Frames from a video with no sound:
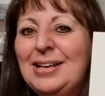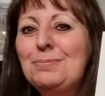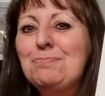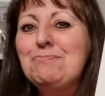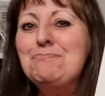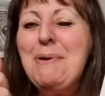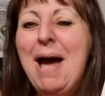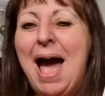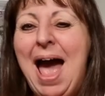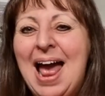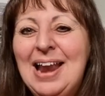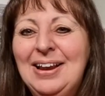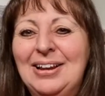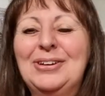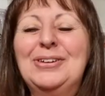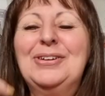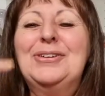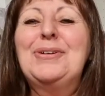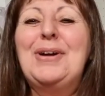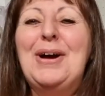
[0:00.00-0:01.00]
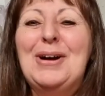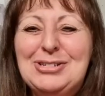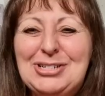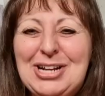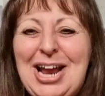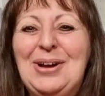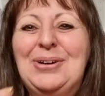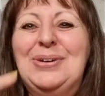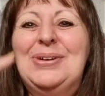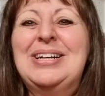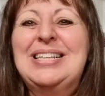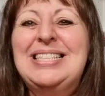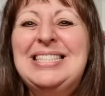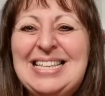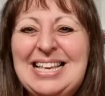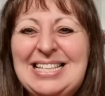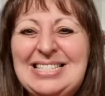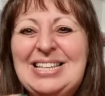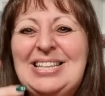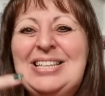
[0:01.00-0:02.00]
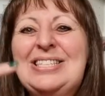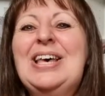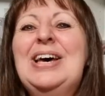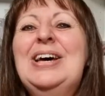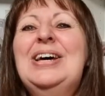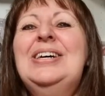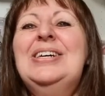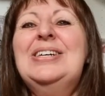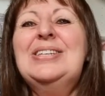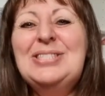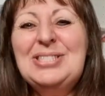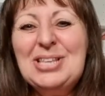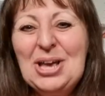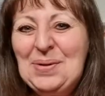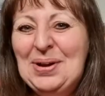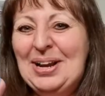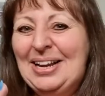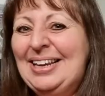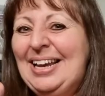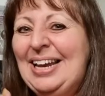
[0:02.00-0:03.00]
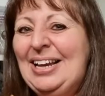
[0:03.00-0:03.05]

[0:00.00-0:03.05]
is pattern, crochet hook, scissors, sewing